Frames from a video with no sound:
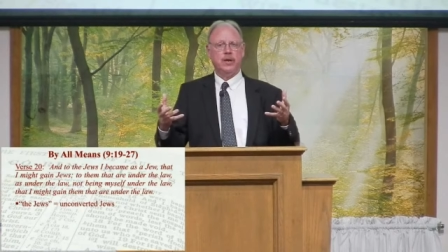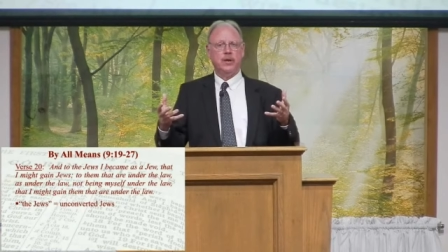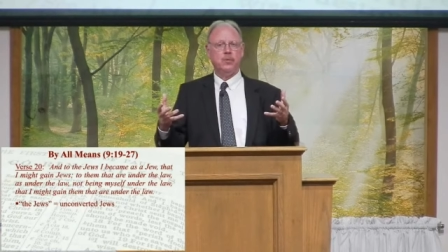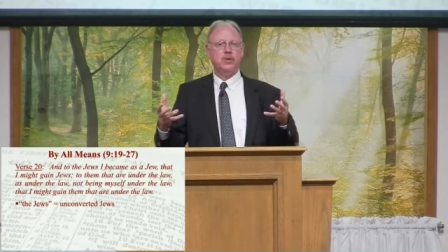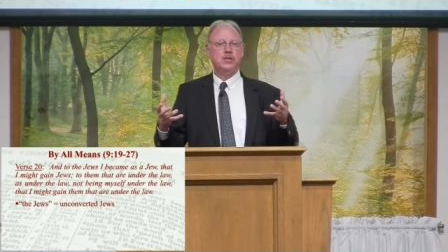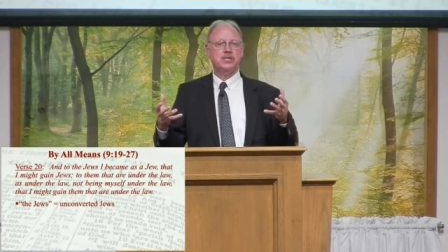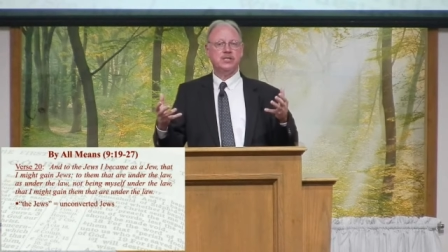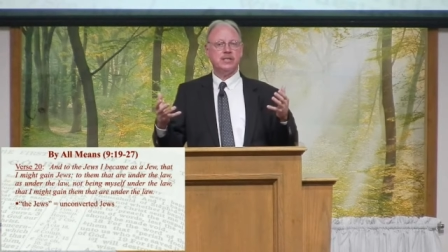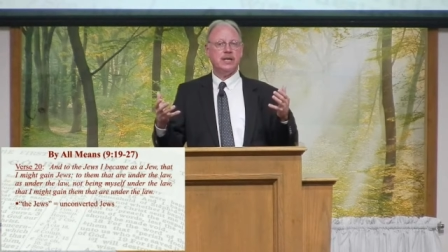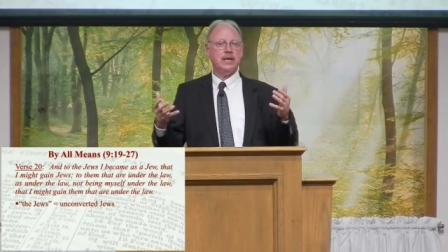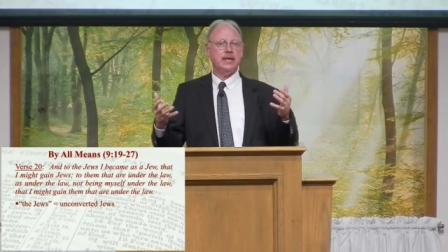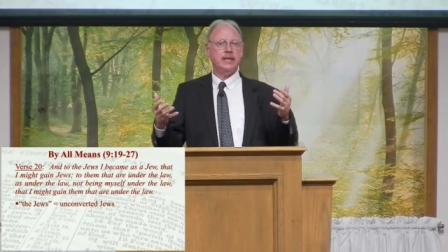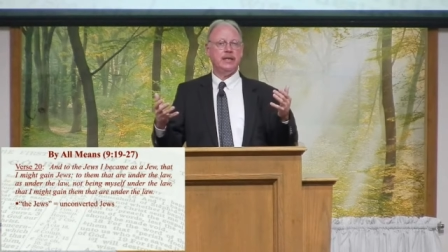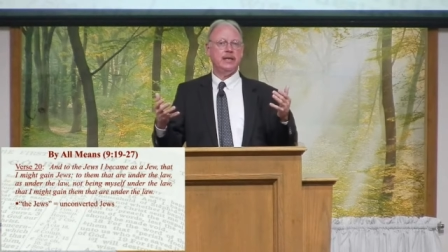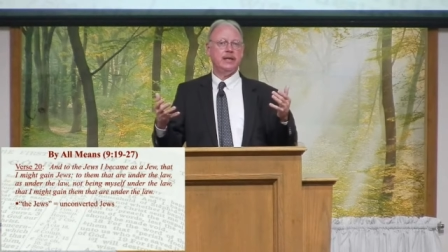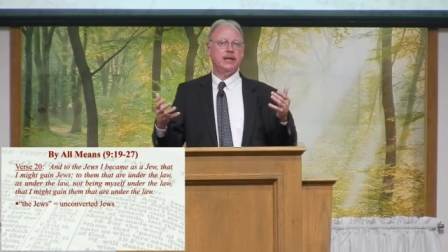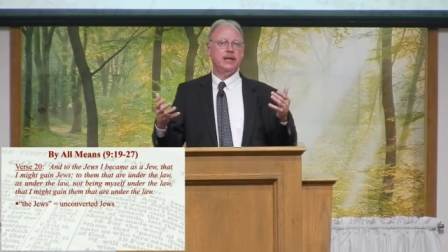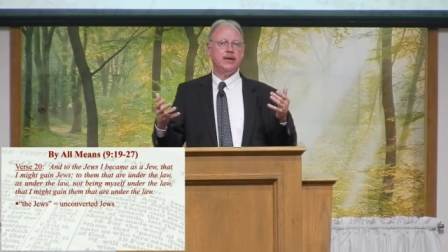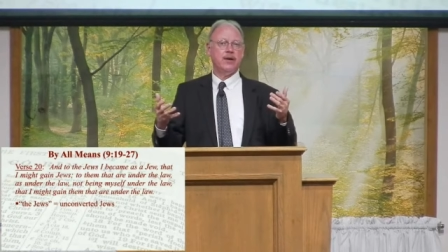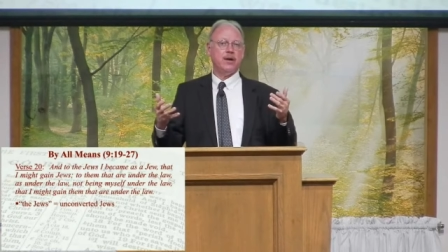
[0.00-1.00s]
Now, we
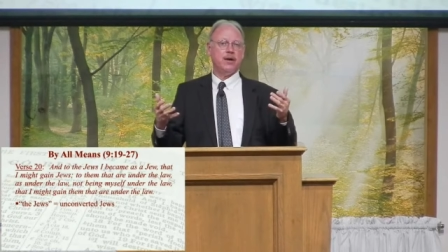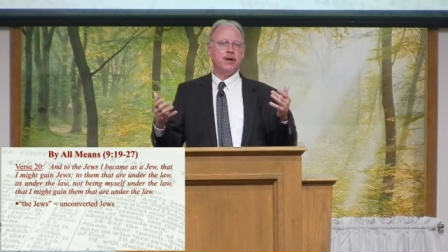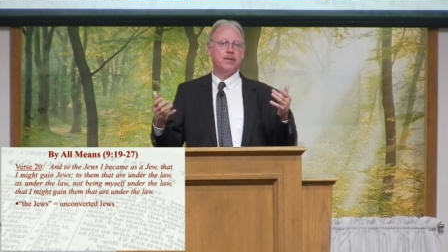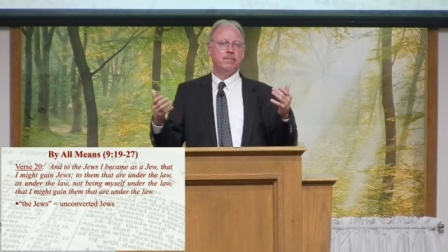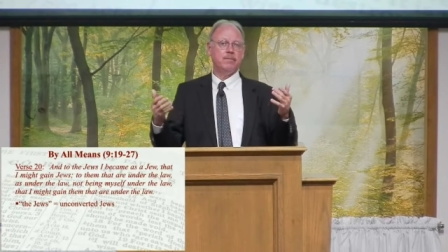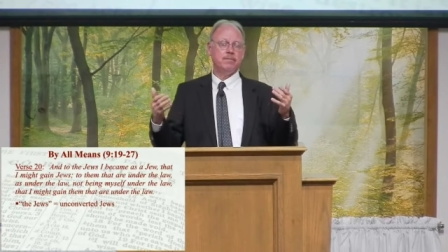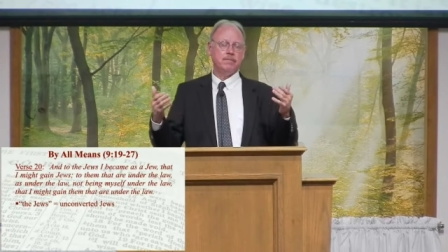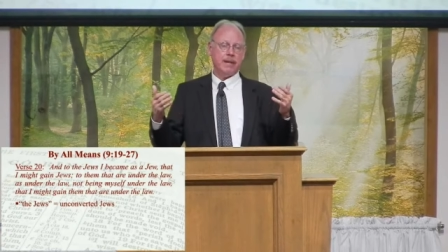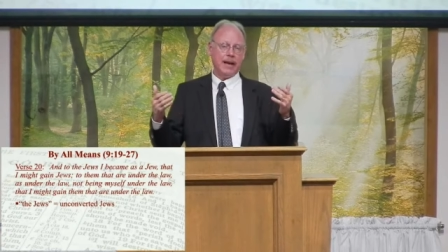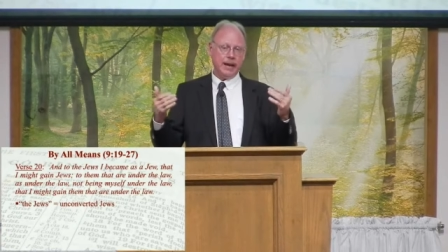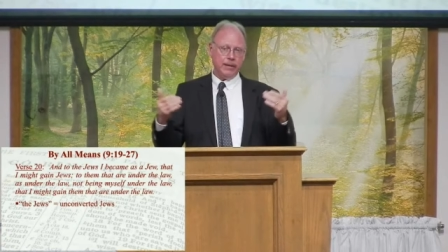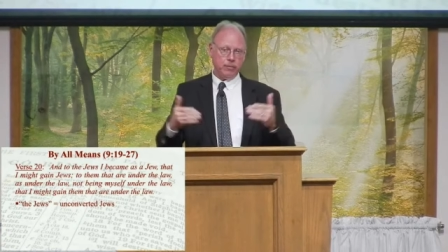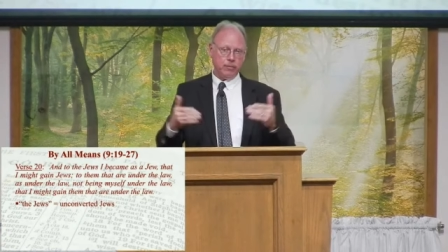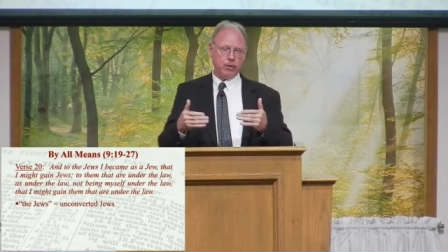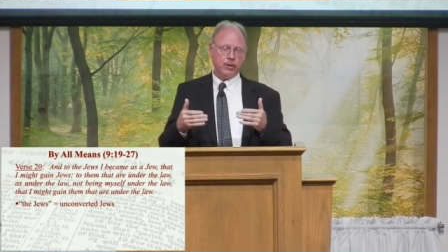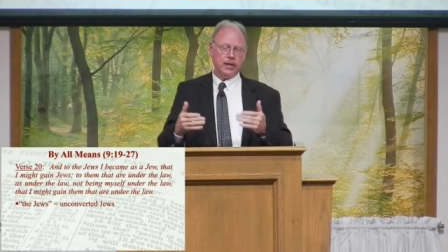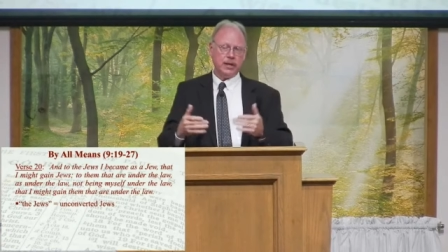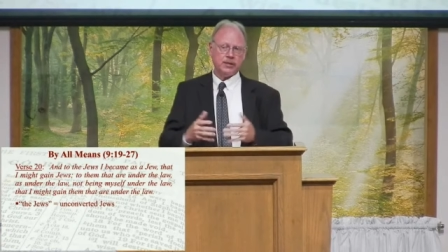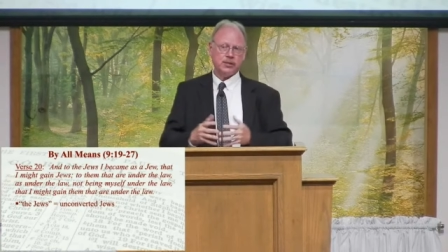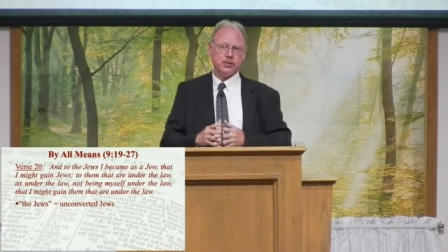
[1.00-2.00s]
studied in our
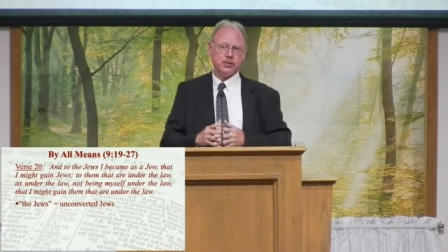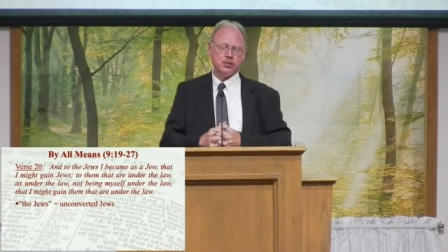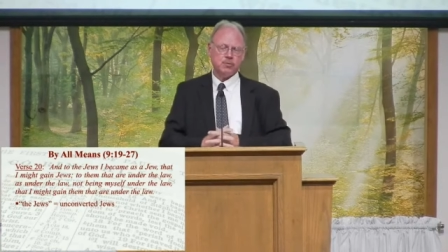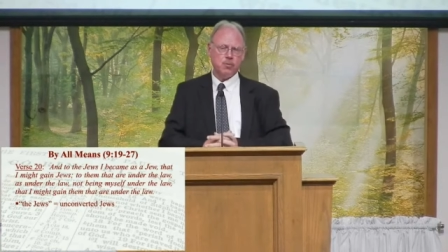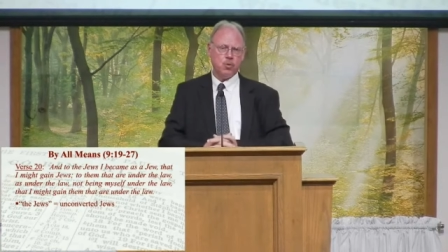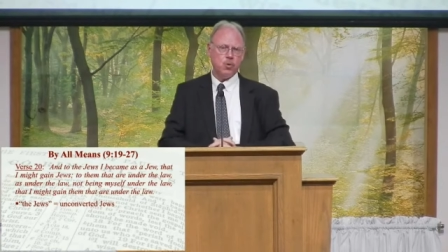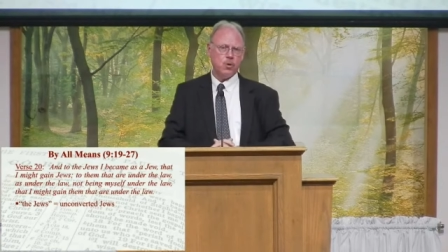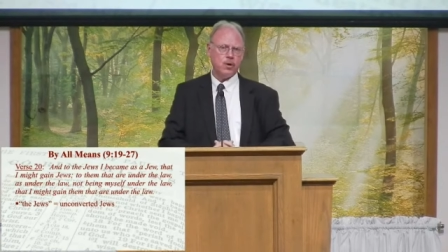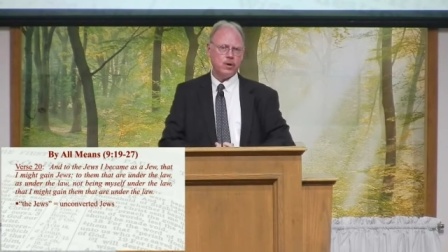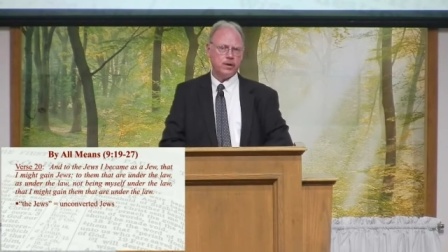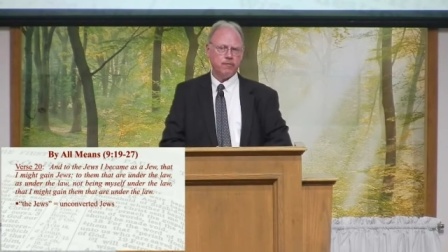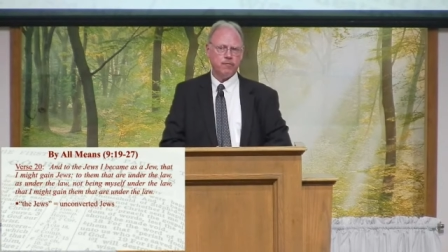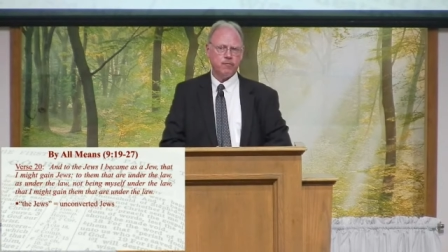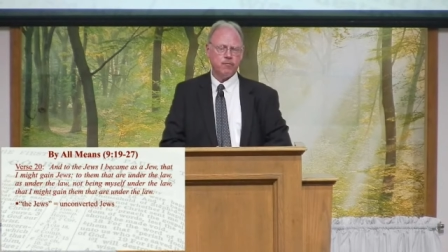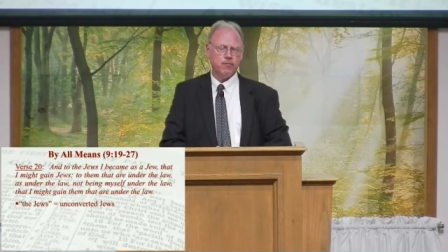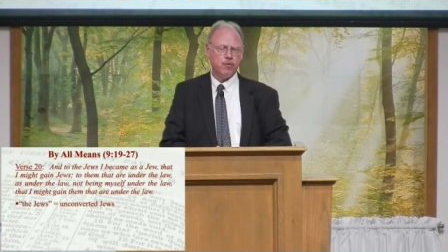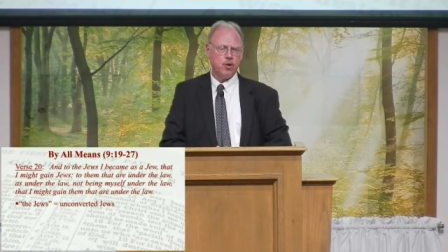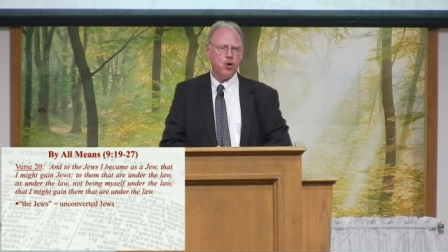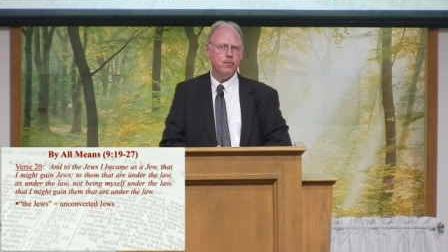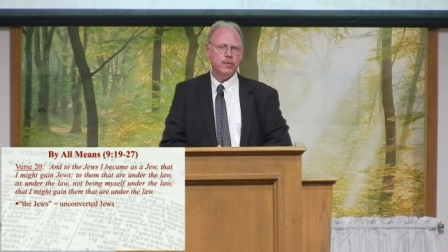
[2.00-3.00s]
Bible class this morning
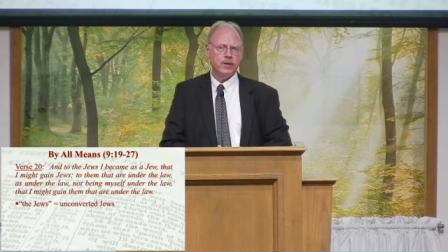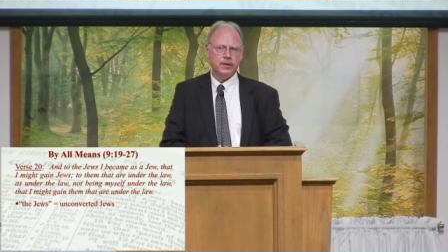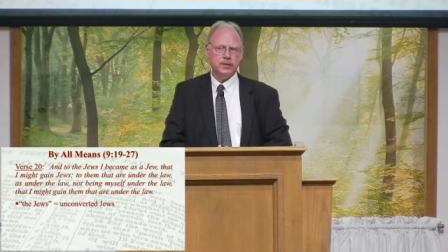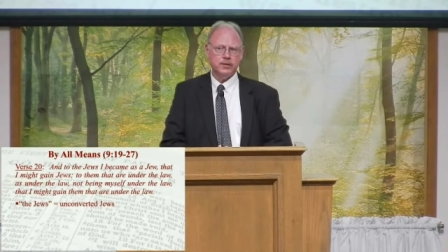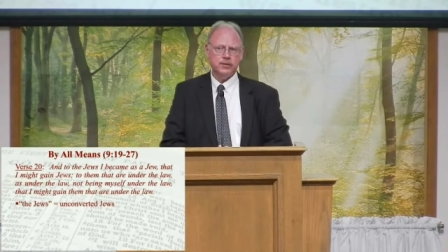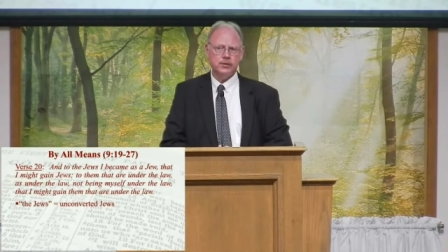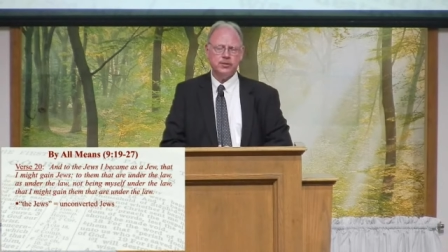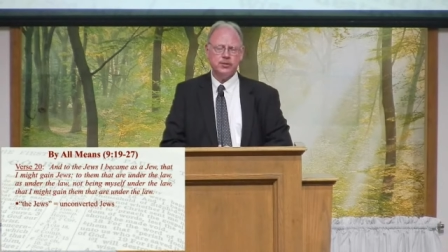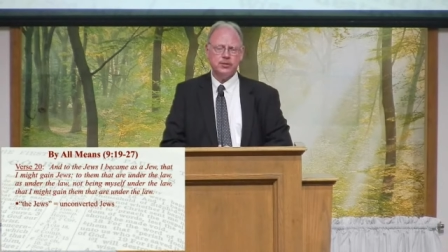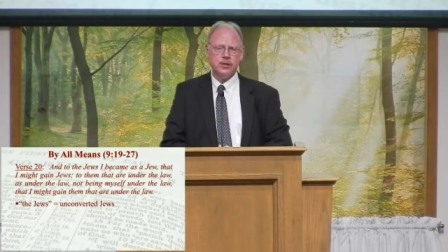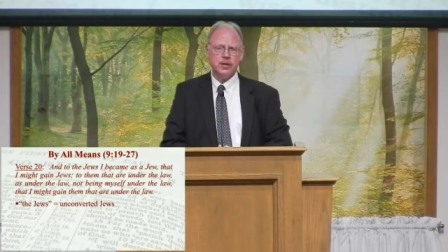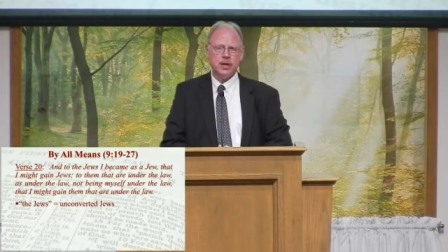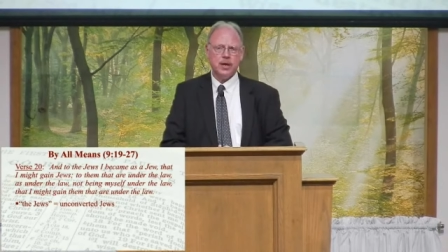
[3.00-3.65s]
Romans,